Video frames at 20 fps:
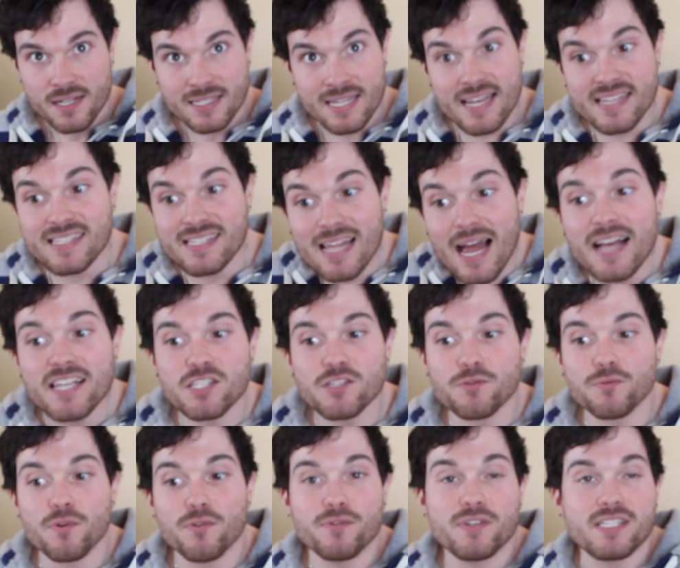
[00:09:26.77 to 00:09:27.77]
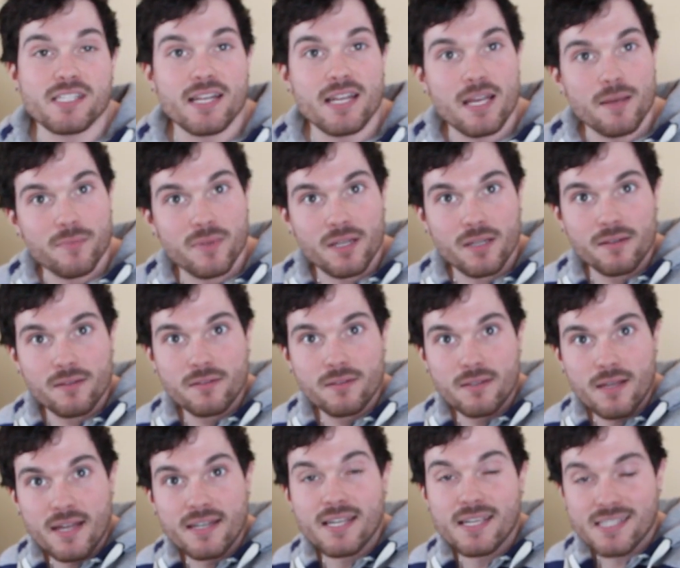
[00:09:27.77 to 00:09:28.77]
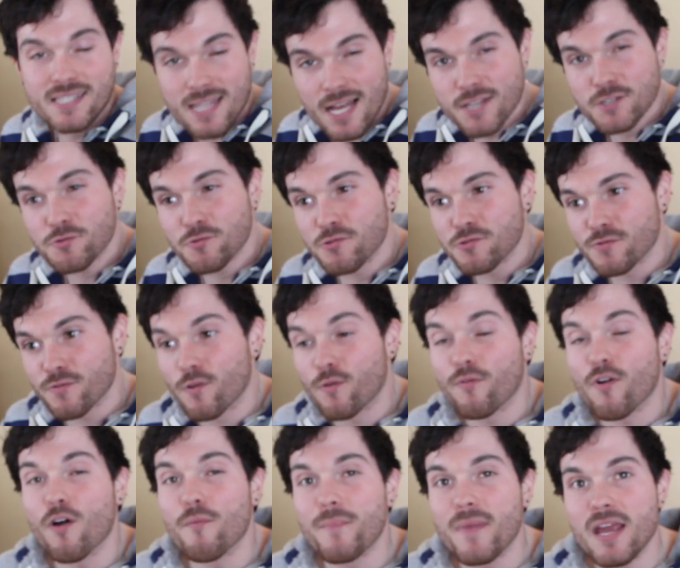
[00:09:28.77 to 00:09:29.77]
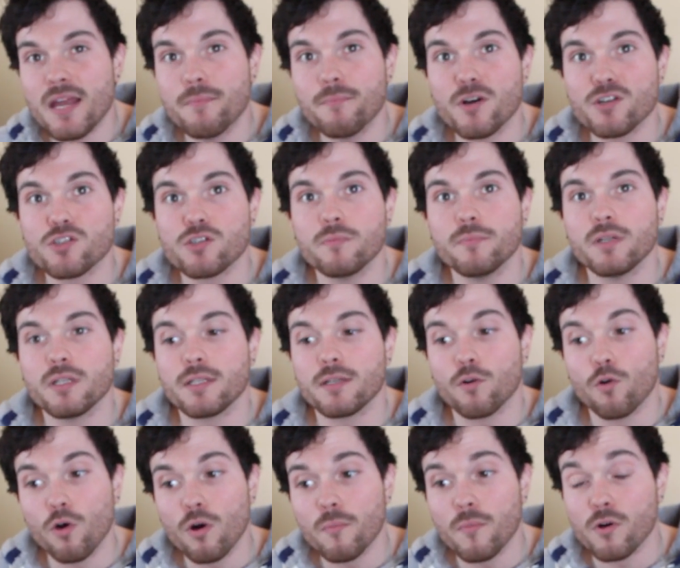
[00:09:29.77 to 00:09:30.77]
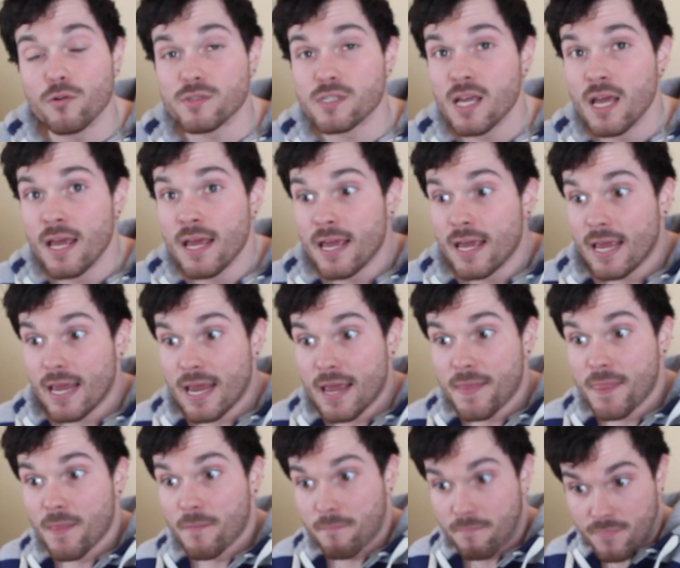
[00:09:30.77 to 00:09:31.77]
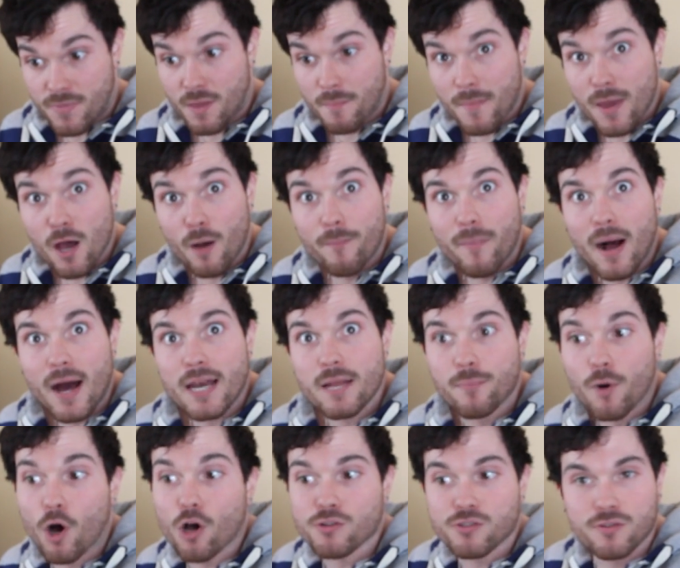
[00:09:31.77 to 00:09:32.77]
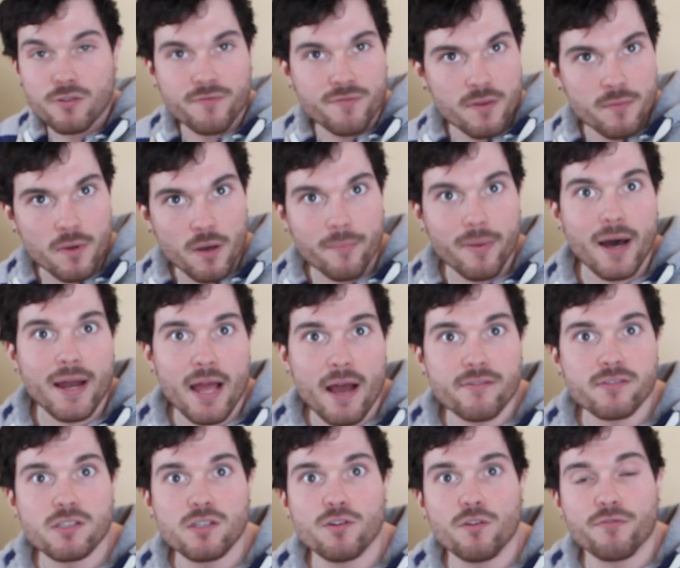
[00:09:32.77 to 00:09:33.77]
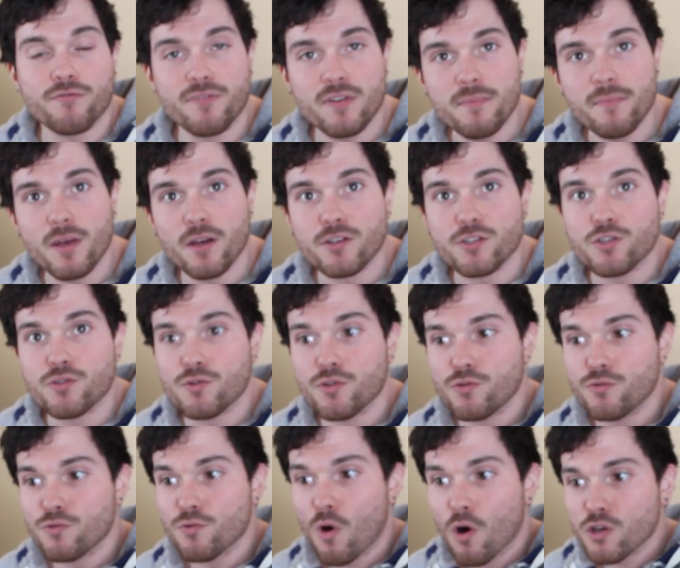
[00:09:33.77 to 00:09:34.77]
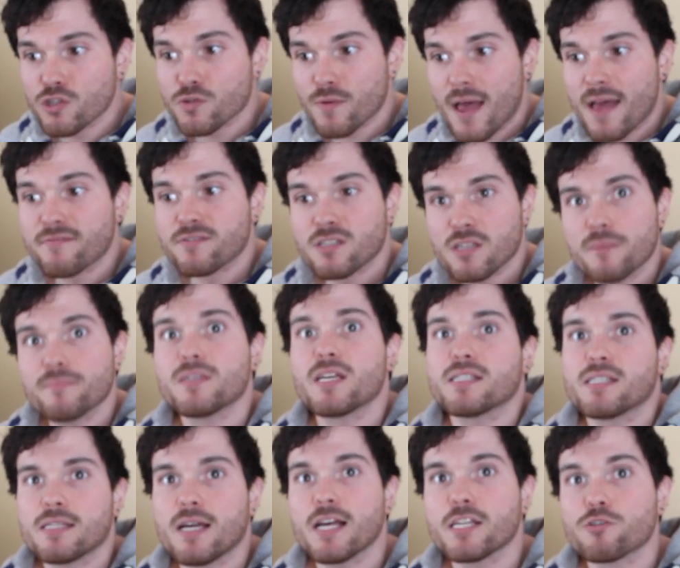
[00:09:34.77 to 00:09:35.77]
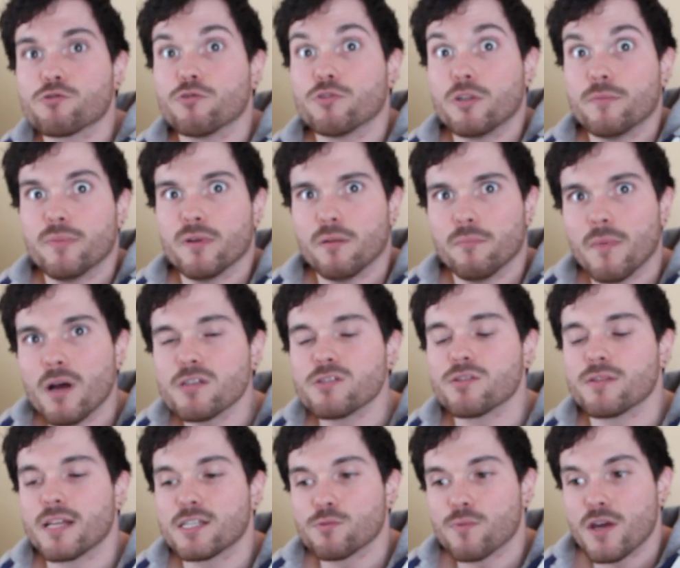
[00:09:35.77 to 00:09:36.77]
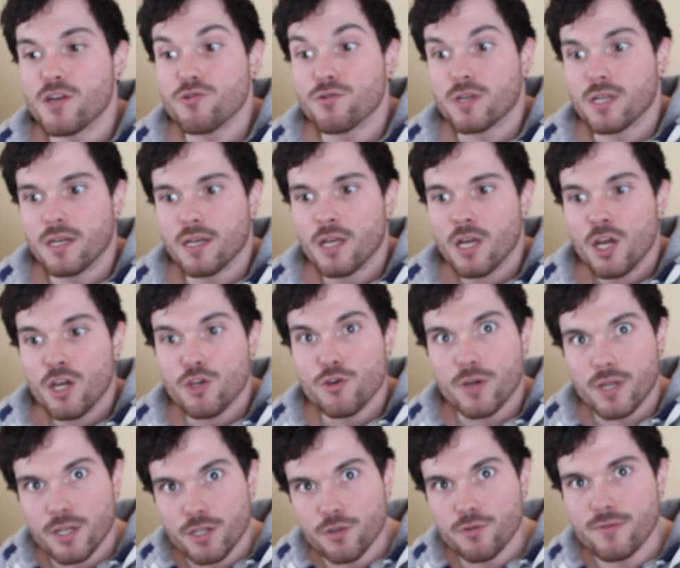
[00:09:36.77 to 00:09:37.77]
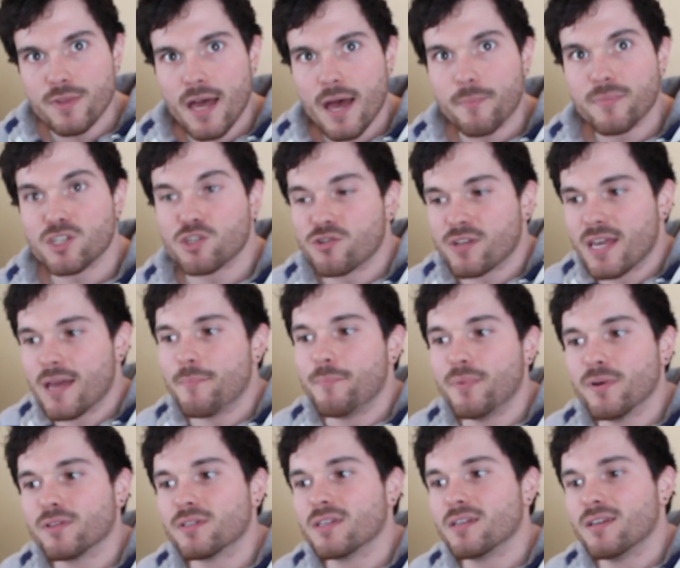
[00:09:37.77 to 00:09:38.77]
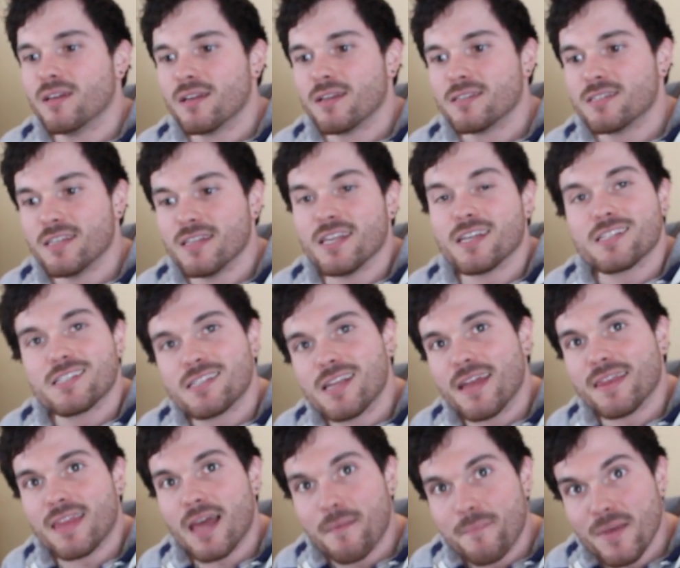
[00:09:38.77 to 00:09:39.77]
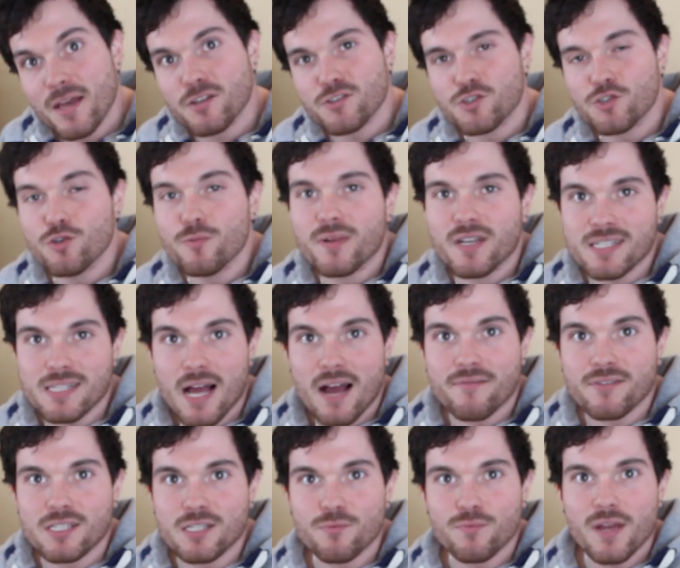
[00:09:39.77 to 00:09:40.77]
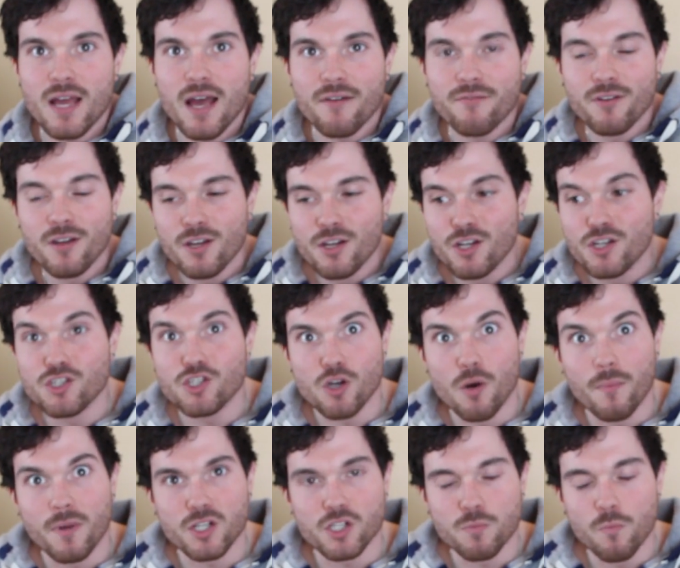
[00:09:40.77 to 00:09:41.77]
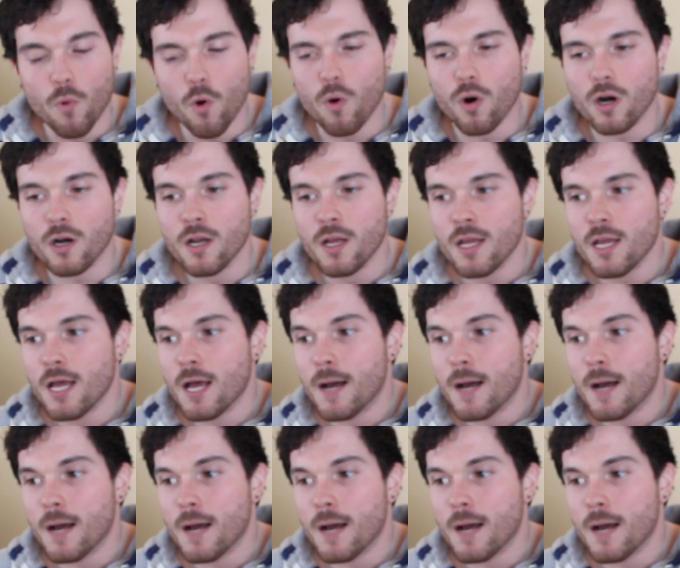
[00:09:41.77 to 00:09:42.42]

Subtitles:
testosterone is inhibited. And testosterone is one of our main muscle building hormones in the male body, but also in the female body. Obviously, females, you also have some testosterone to build muscle. That's why you can do that, but you can't build it to the extent that males do because obviously we have so much more.